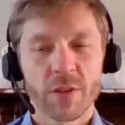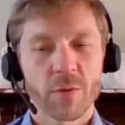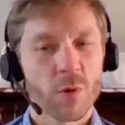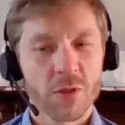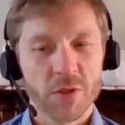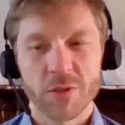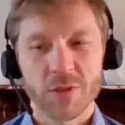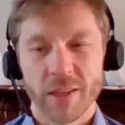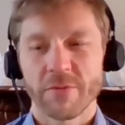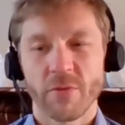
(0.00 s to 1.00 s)
was not at
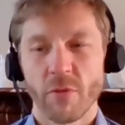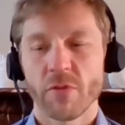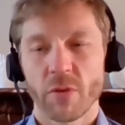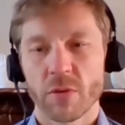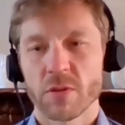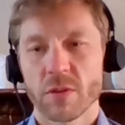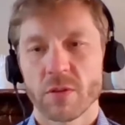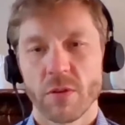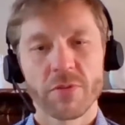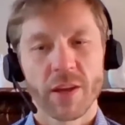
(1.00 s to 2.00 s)
the forefront
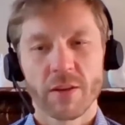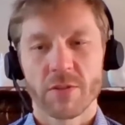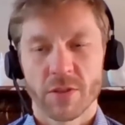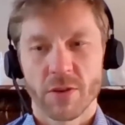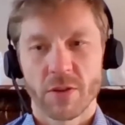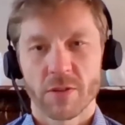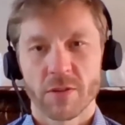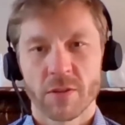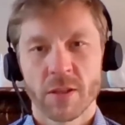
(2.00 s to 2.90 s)
of their concerns.